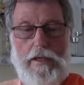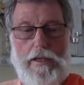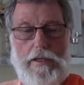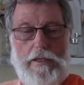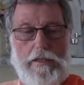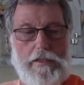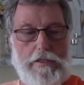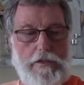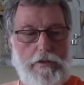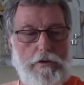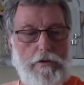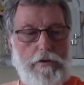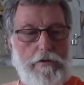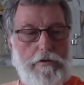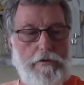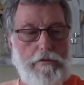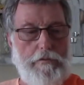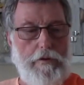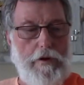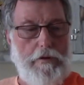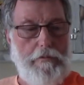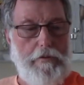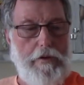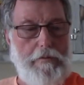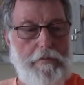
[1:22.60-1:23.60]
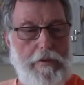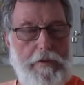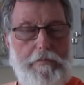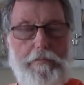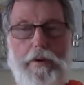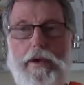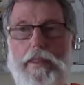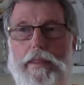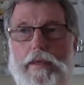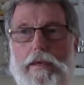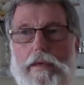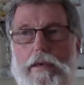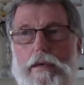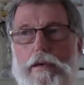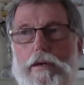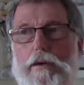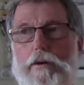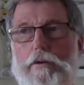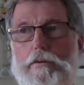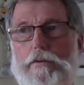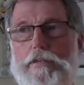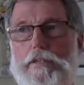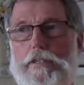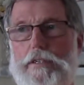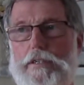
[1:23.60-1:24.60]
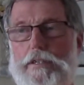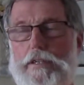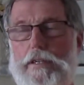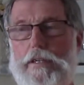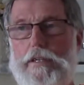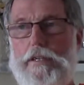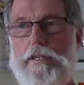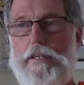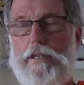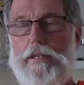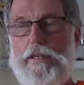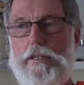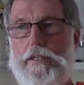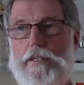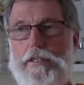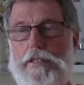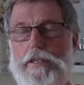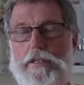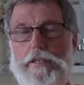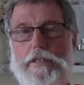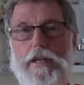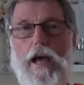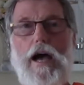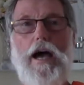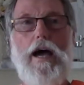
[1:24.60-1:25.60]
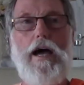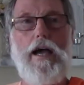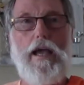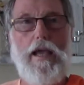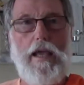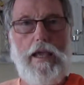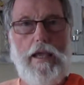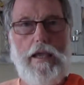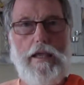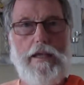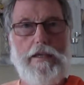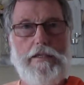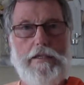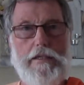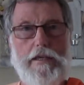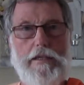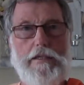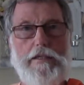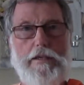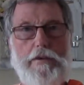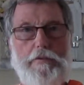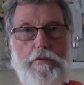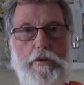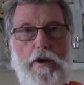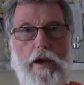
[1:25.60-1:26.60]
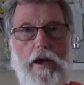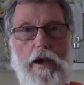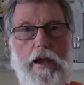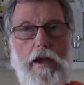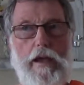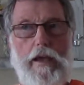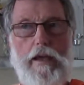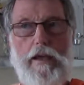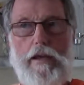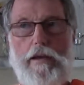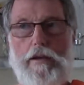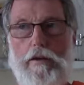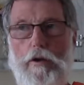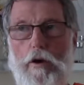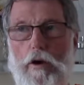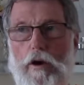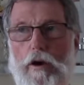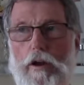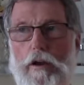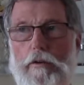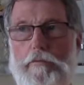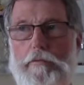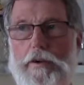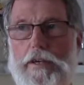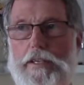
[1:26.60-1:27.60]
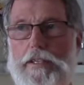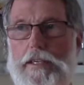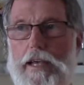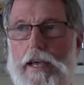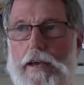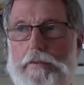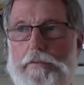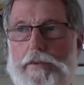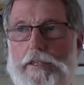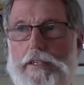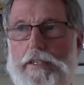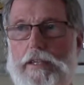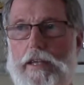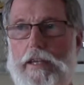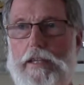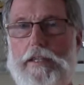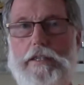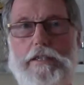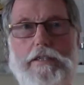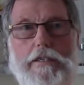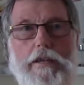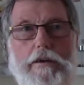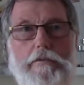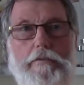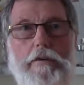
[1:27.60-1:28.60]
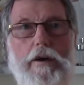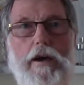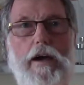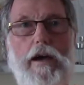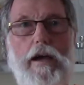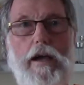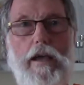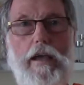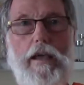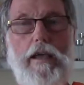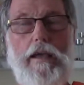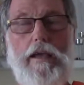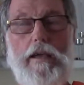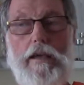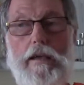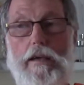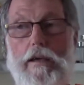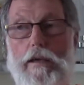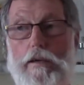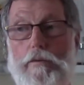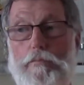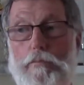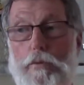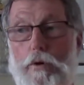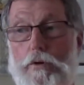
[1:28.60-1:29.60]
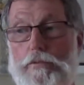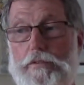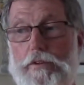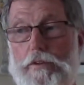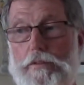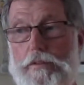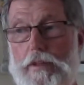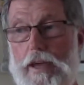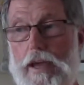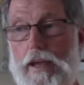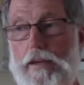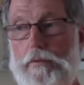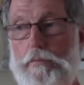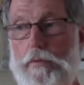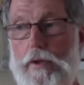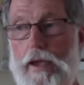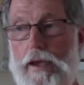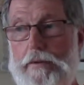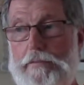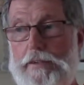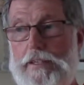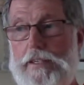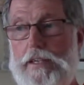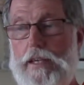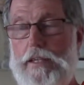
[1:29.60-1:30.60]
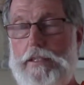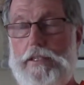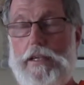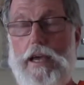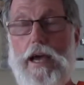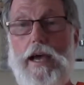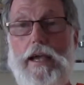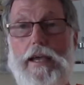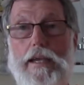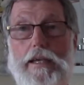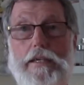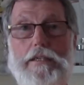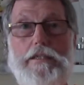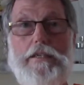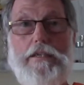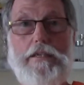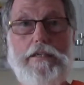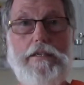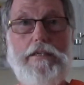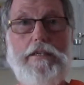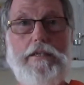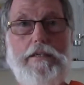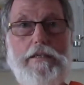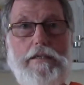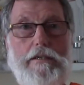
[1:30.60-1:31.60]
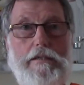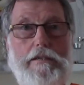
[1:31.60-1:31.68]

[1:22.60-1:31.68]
So what we mean by the ego is just I, sense of I, and all of us have a sense of I. More than that, we have a sense I exist.